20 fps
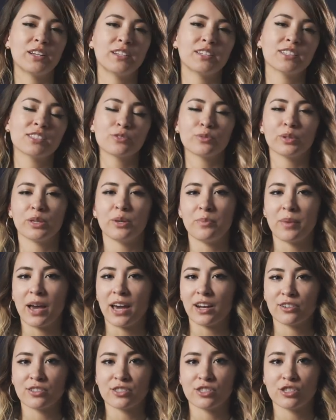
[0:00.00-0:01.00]
but it doesn't really
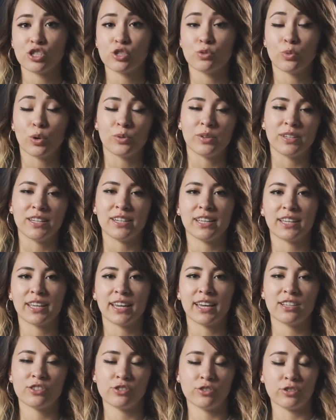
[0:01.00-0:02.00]
matter since you won't need a
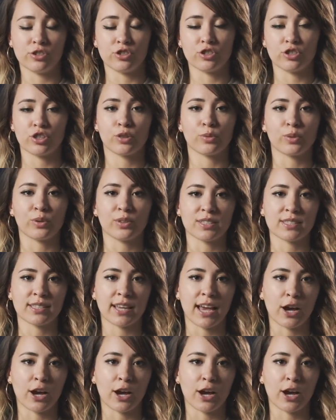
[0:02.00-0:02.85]
case, you could just throw this